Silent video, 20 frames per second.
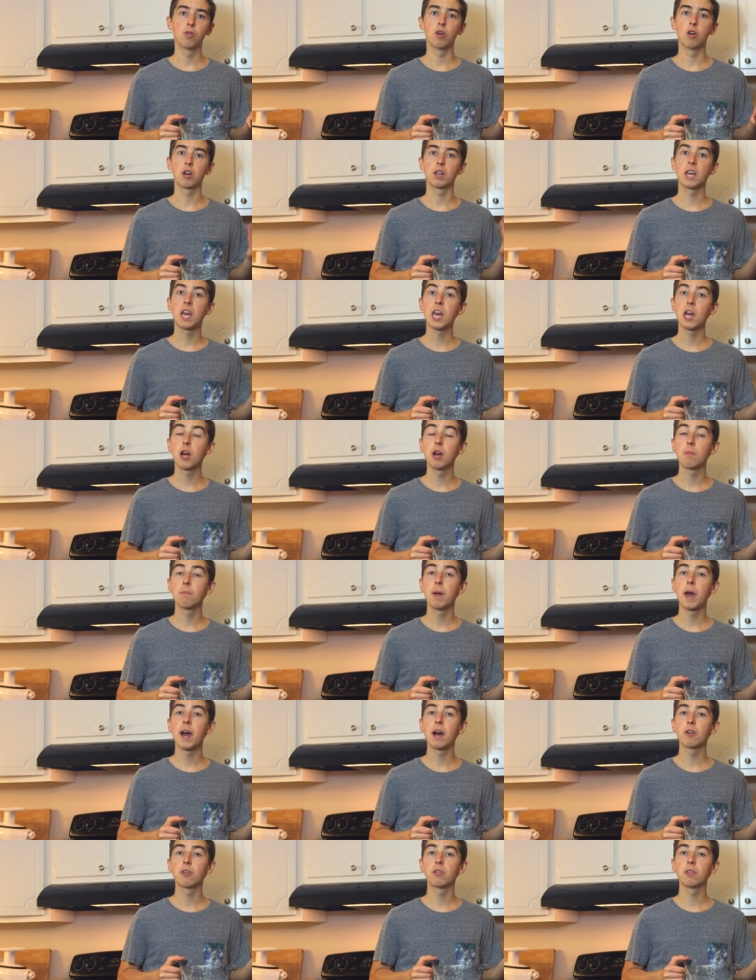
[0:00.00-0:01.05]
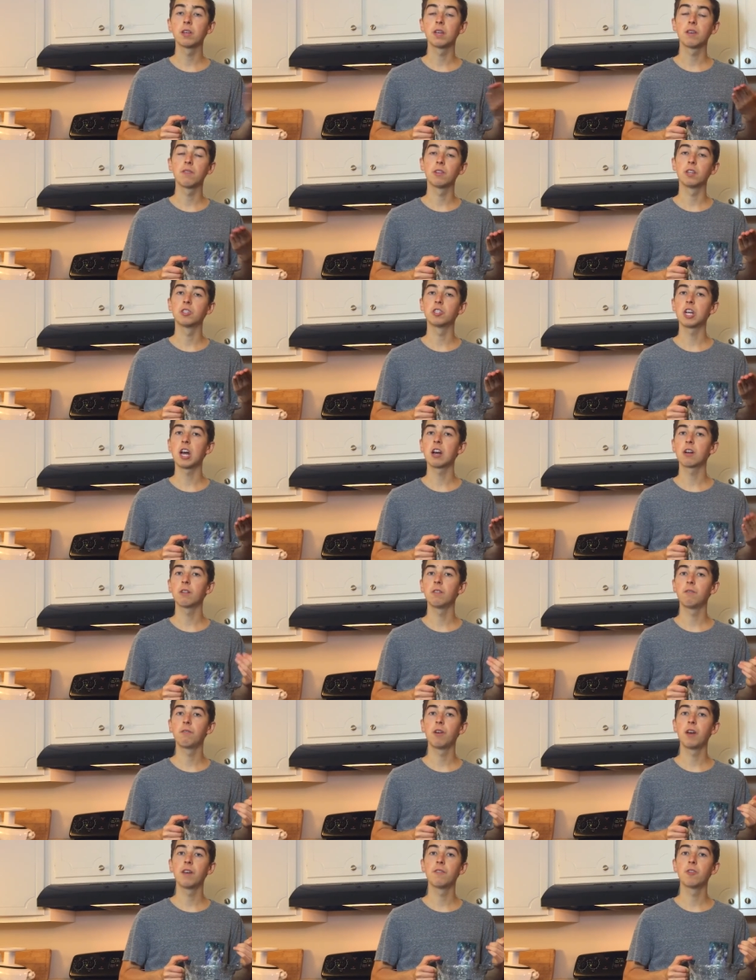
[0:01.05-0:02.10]
or carob powder to give it a
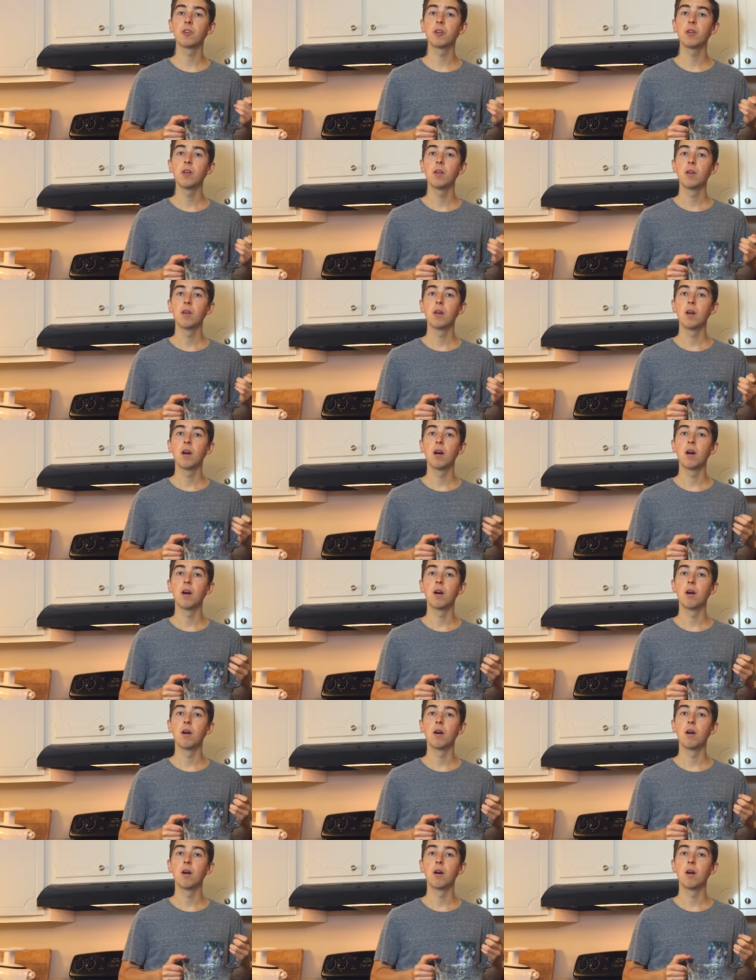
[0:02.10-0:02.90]
chocolate flavor.